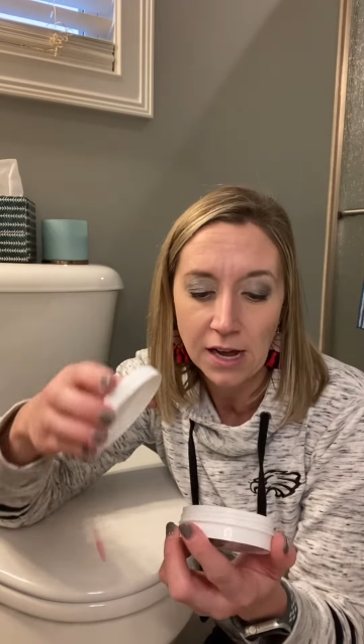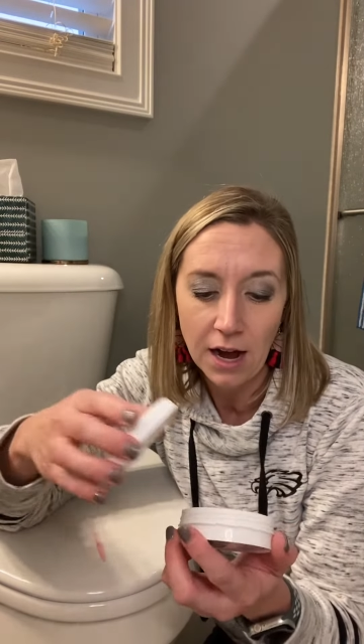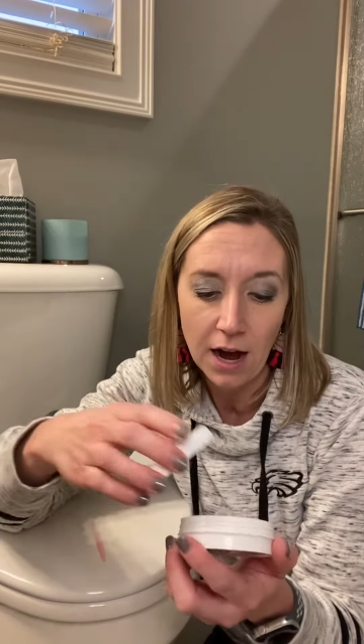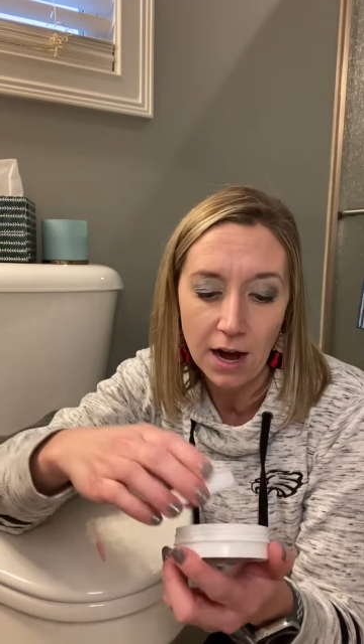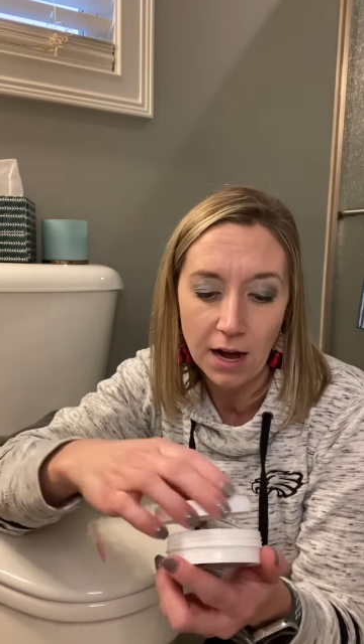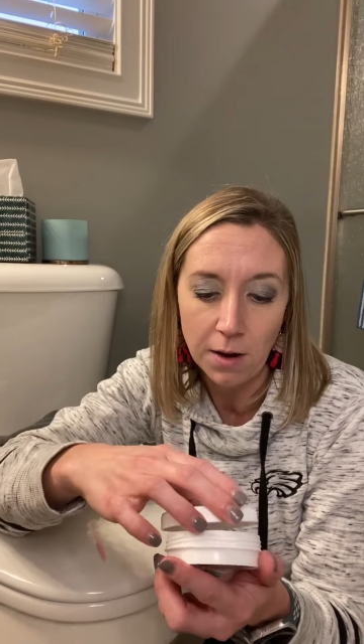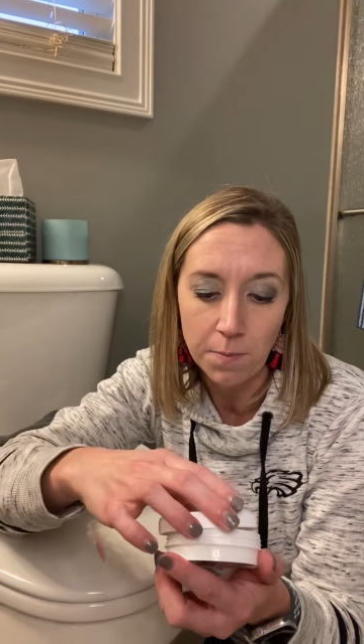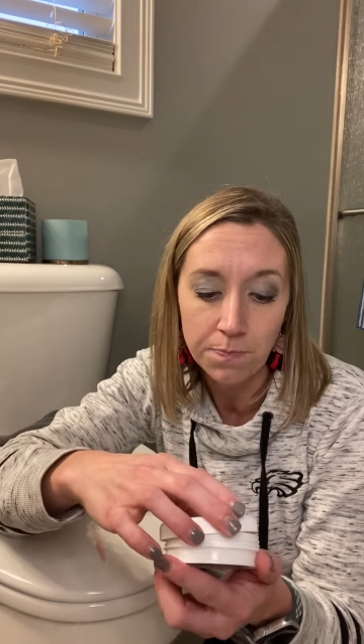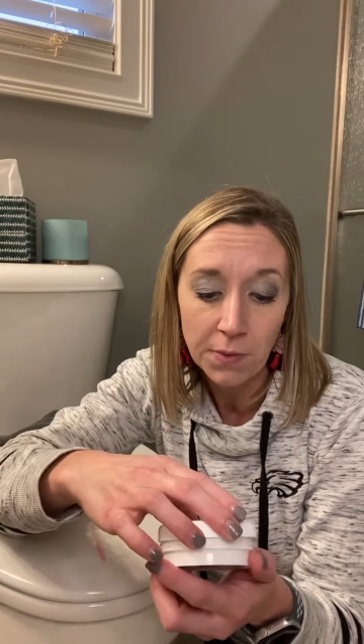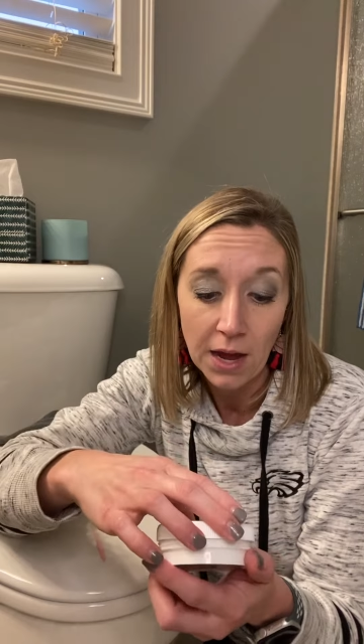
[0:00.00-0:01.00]
Um,
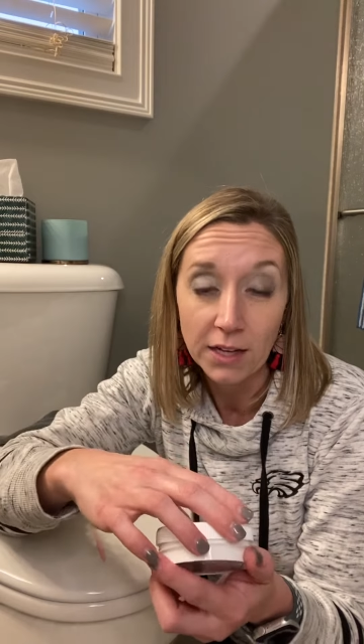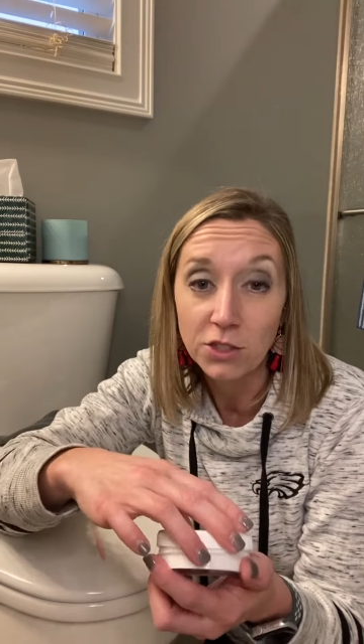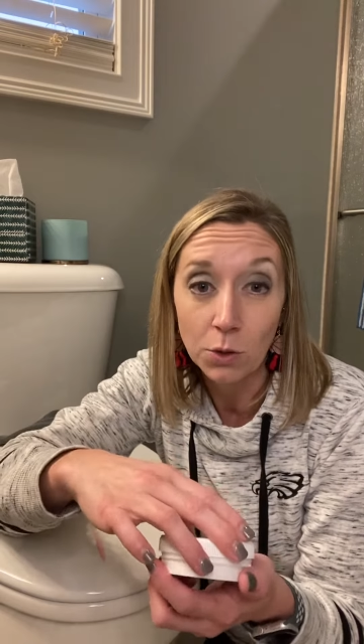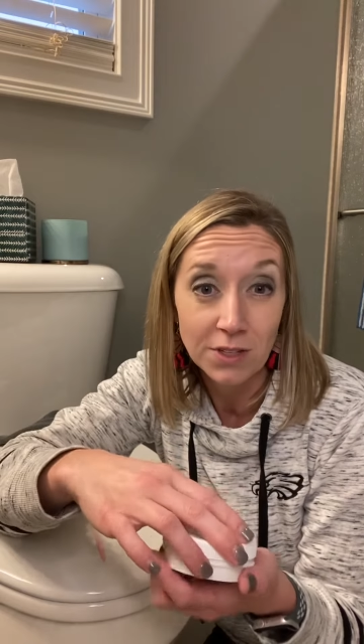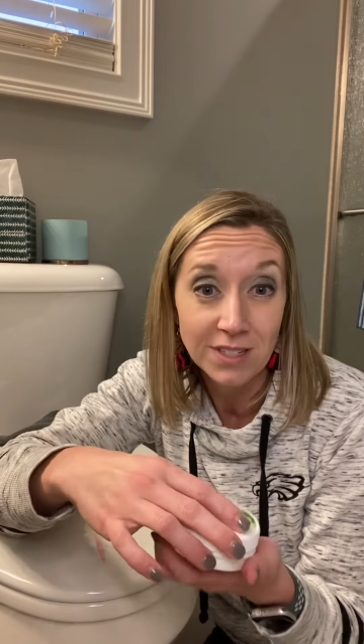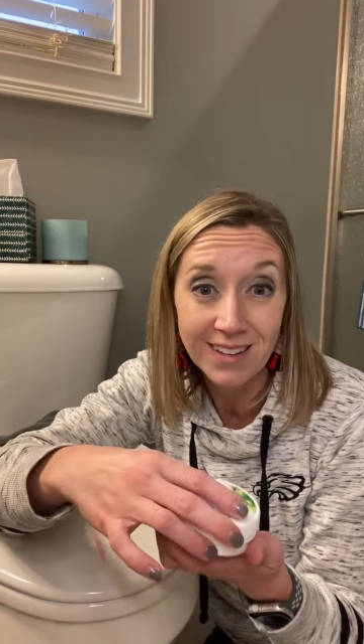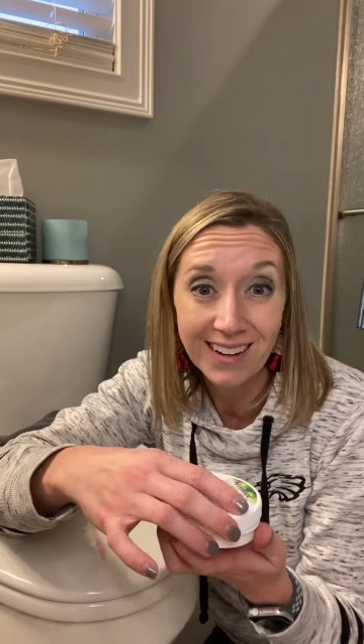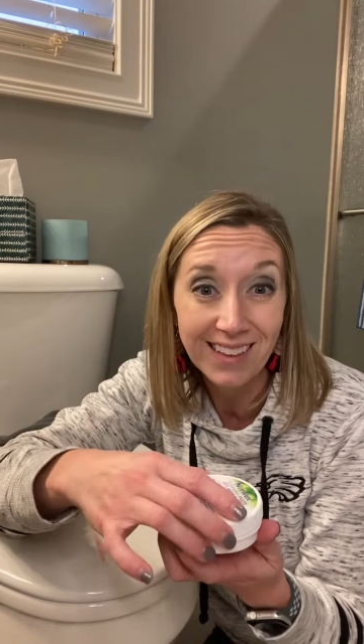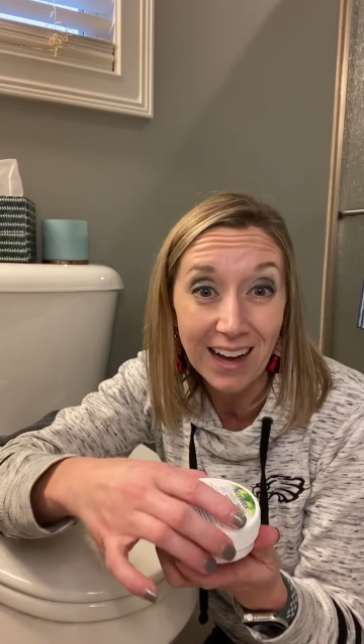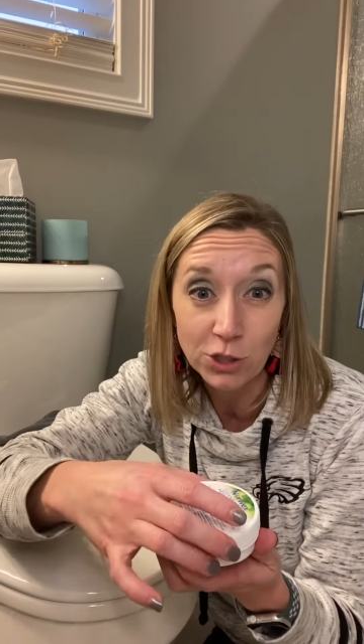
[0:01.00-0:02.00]
and so this is gonna
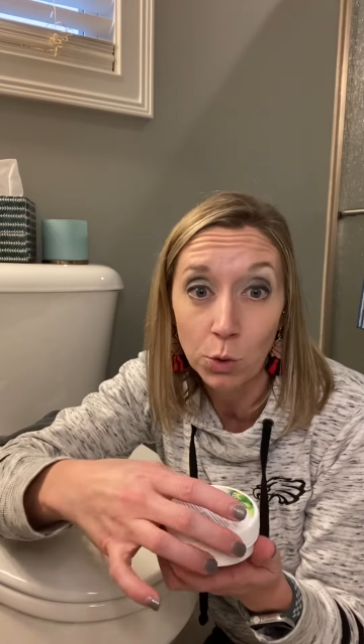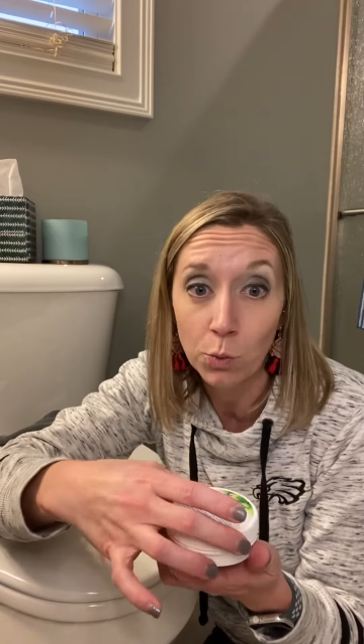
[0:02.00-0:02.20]
last you a